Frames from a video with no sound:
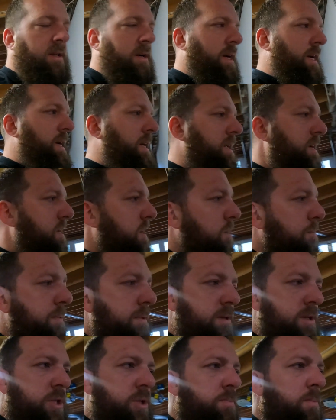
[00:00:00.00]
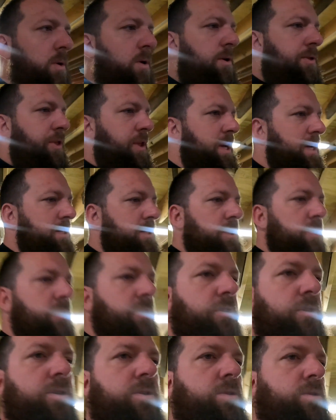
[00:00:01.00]
I got a couple of small things to
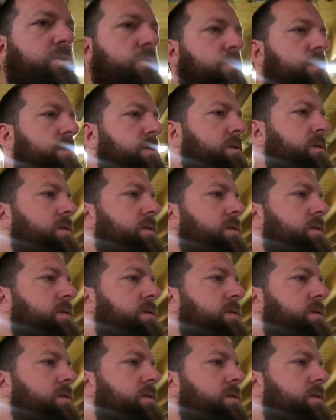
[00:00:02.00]
do.